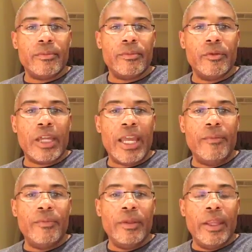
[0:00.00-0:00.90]
Okay.
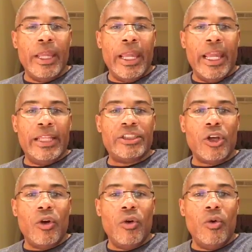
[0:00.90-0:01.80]
And
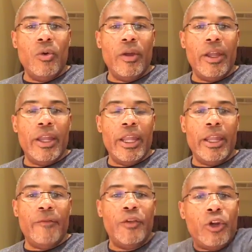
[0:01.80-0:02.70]
so
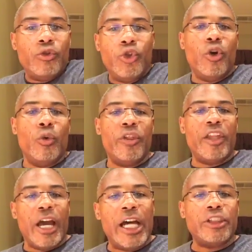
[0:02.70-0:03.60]
if you don't do it with your
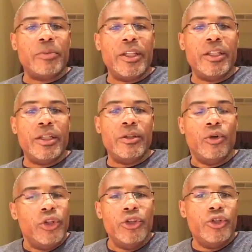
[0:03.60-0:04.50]
husband, then who
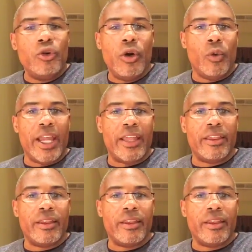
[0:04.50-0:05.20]
do you do it with?